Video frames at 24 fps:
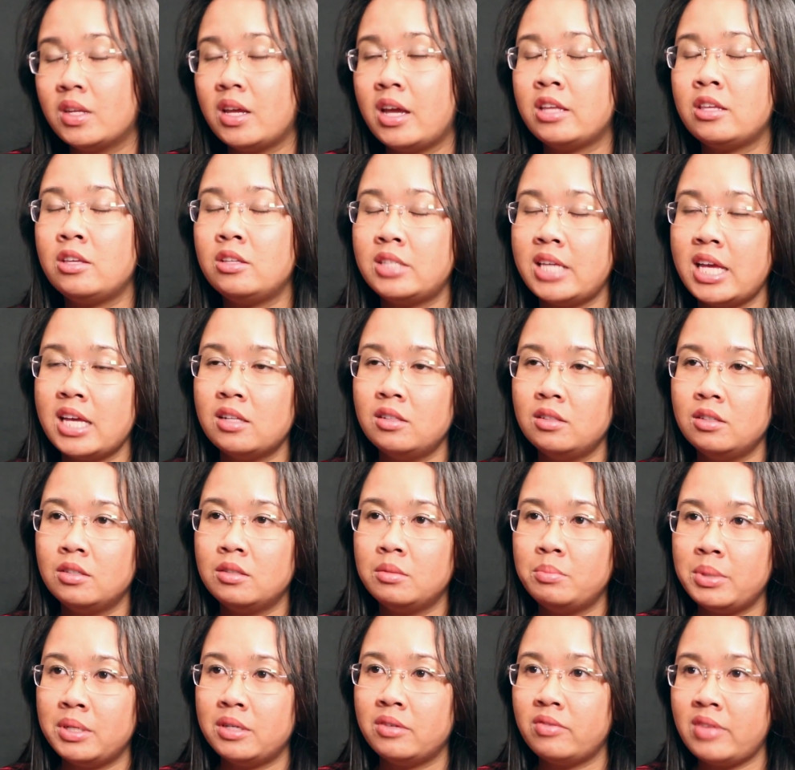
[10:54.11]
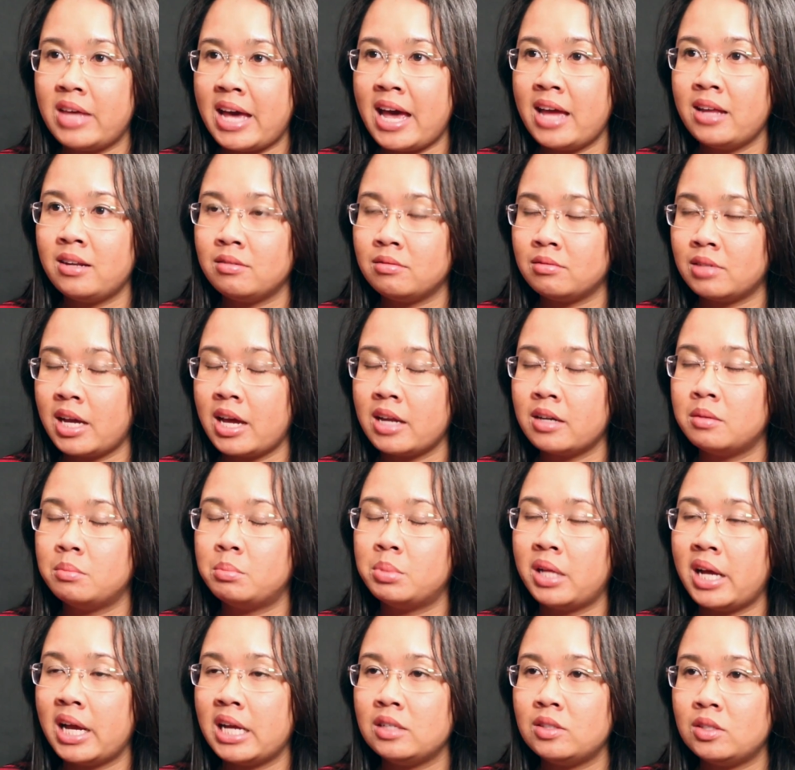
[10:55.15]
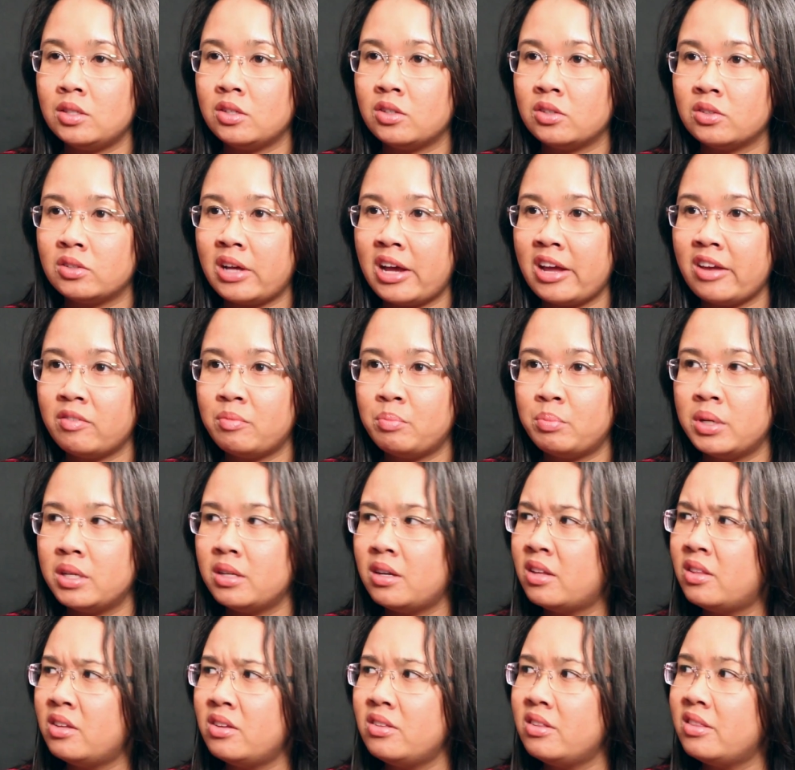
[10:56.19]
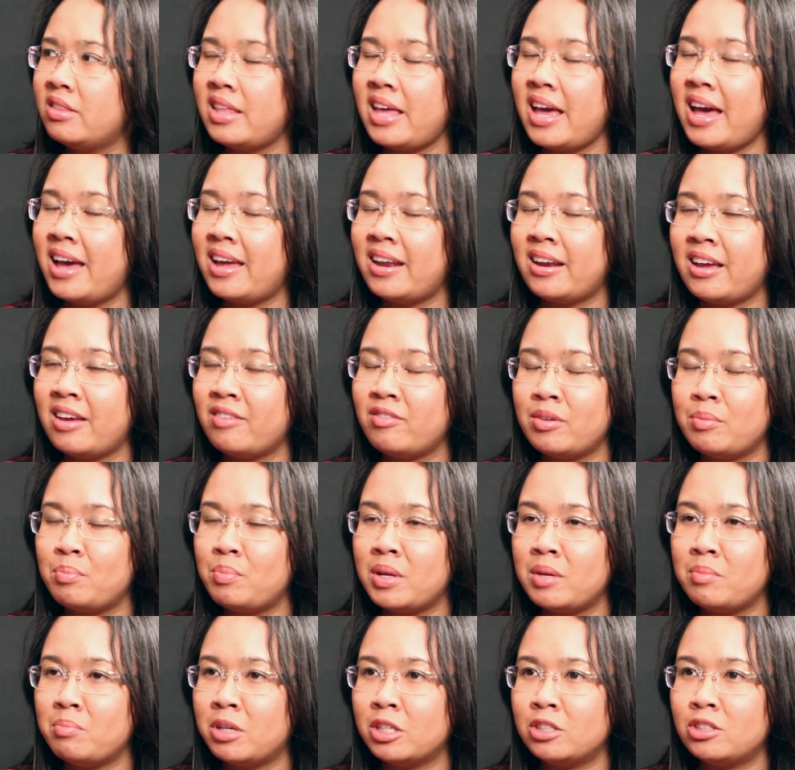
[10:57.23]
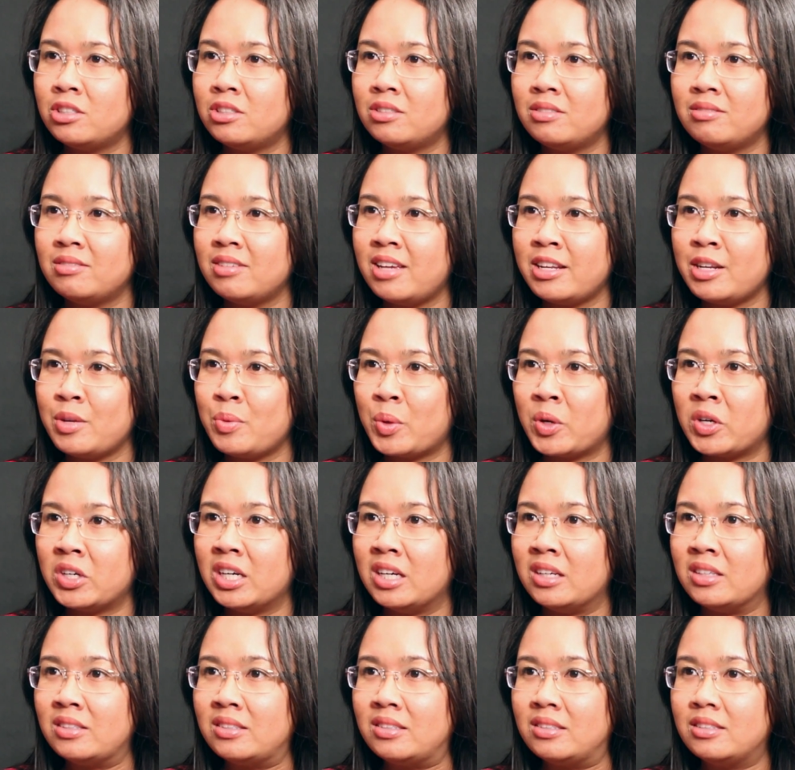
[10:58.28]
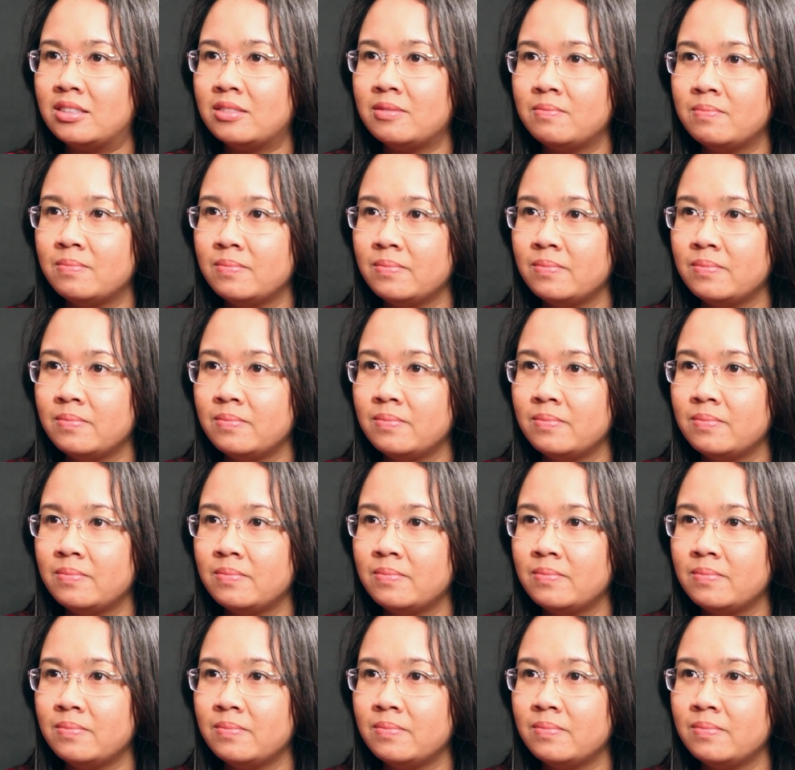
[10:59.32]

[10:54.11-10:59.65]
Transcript: And you take a little bit of that and kind of apply it to your life. But other than that, I haven't been much anywhere else.